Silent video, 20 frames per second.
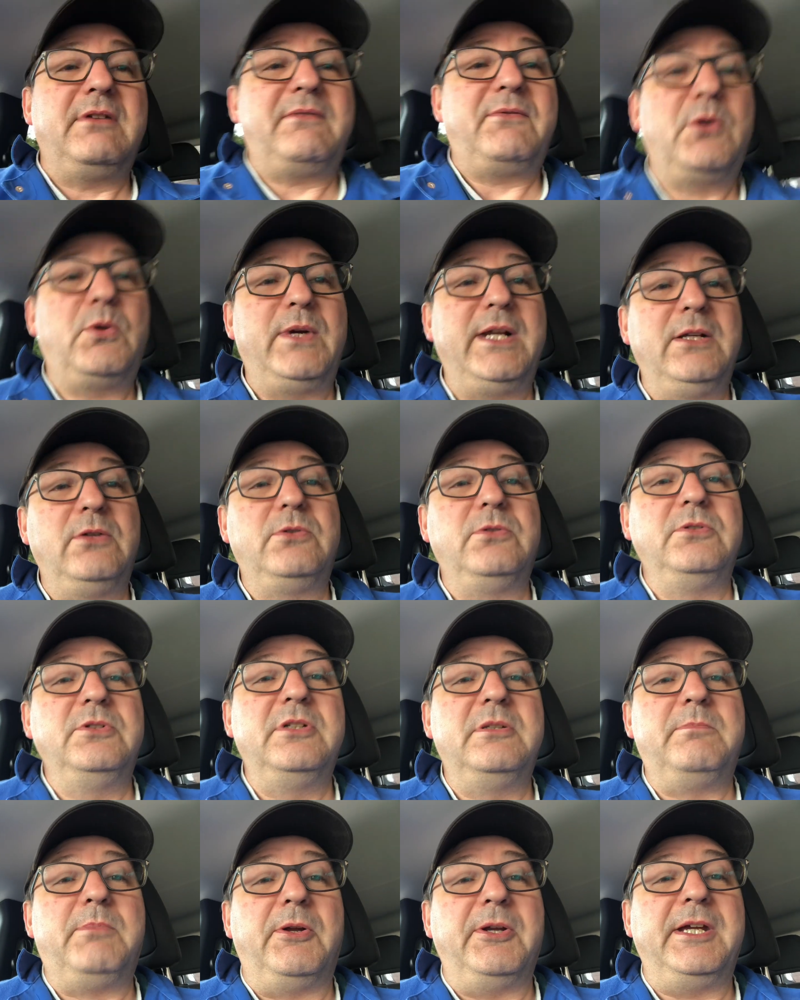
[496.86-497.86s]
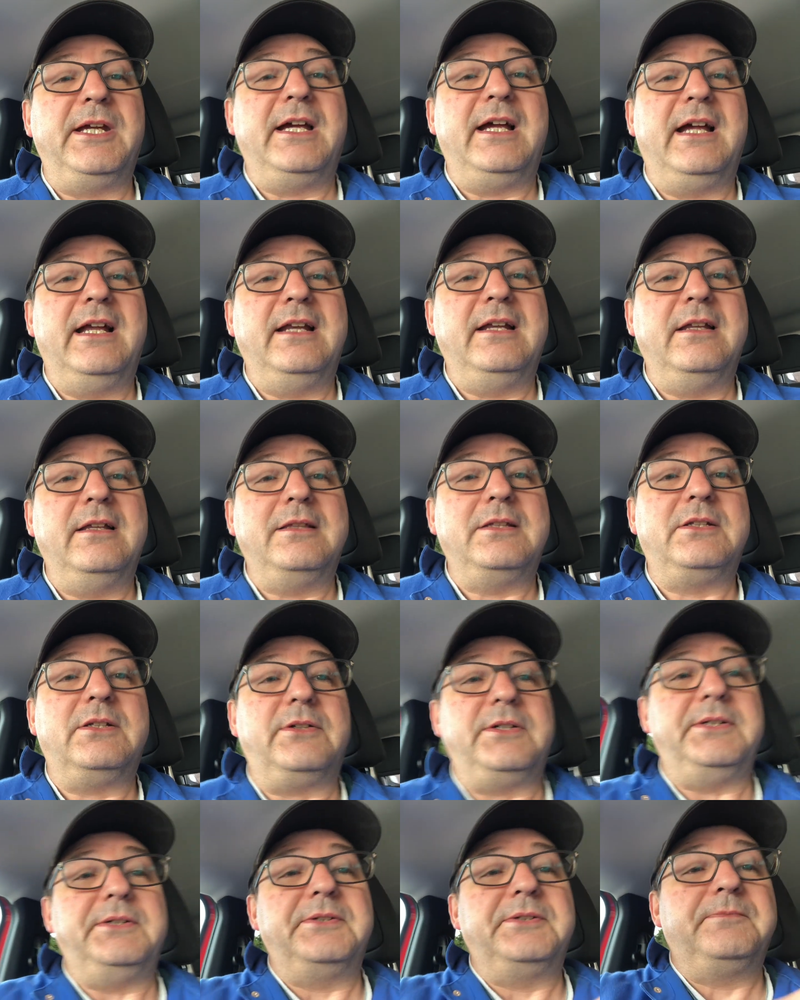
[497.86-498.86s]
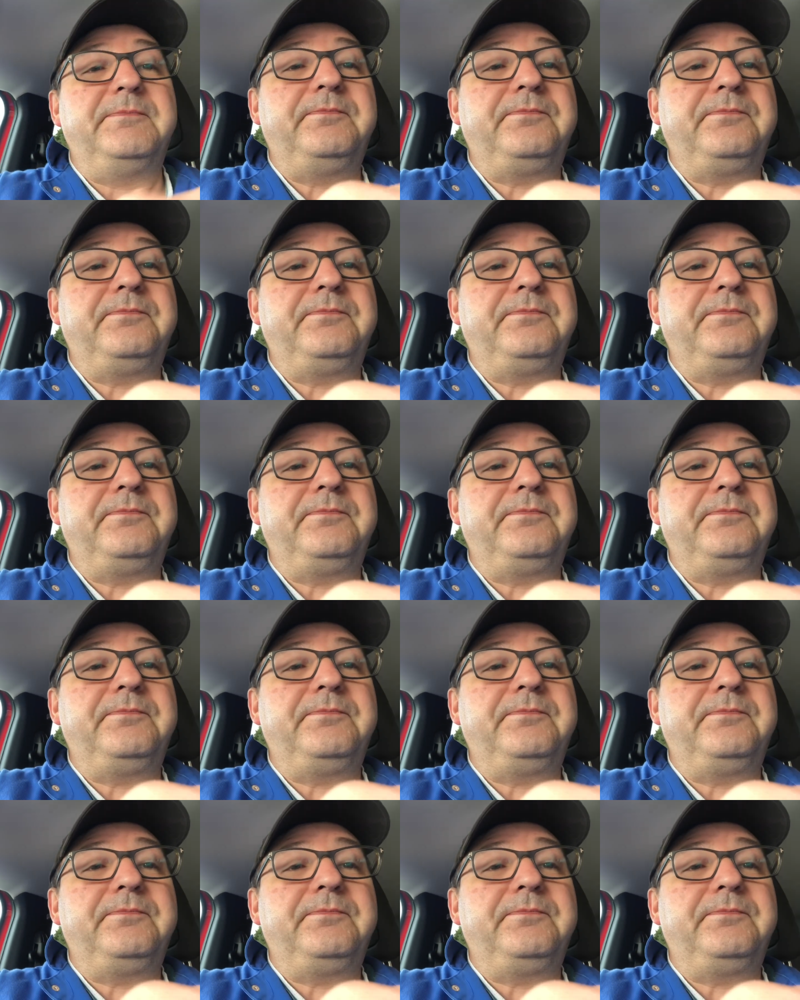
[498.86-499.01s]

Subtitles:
have a quick look under the bonnet and at the tyres.